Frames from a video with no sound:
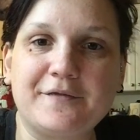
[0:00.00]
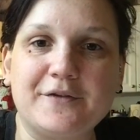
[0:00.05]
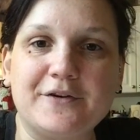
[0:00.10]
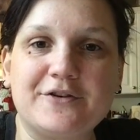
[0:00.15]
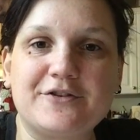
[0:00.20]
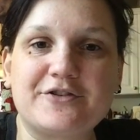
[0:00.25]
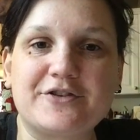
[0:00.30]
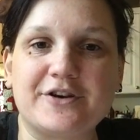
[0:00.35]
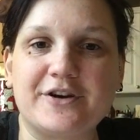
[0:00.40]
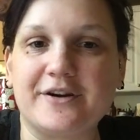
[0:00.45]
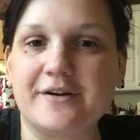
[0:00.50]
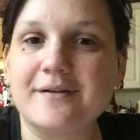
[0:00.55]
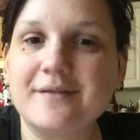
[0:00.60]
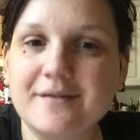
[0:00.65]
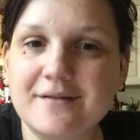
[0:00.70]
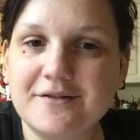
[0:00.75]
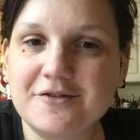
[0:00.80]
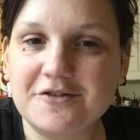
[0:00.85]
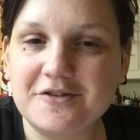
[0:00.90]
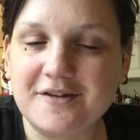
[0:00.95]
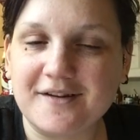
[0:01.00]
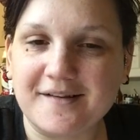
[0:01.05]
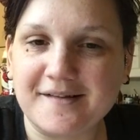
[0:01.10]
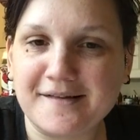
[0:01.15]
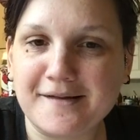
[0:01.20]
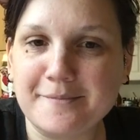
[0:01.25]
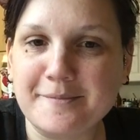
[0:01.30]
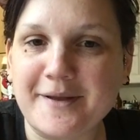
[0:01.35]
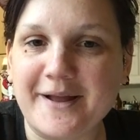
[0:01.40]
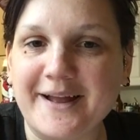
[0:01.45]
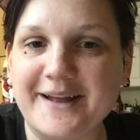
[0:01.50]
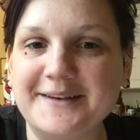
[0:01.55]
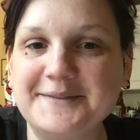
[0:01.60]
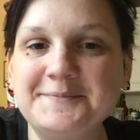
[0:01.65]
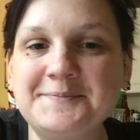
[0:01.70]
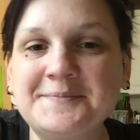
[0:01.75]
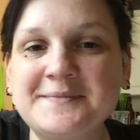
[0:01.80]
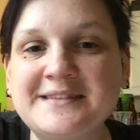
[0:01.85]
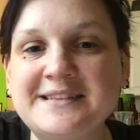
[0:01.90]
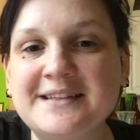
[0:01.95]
for sure. She does on mine.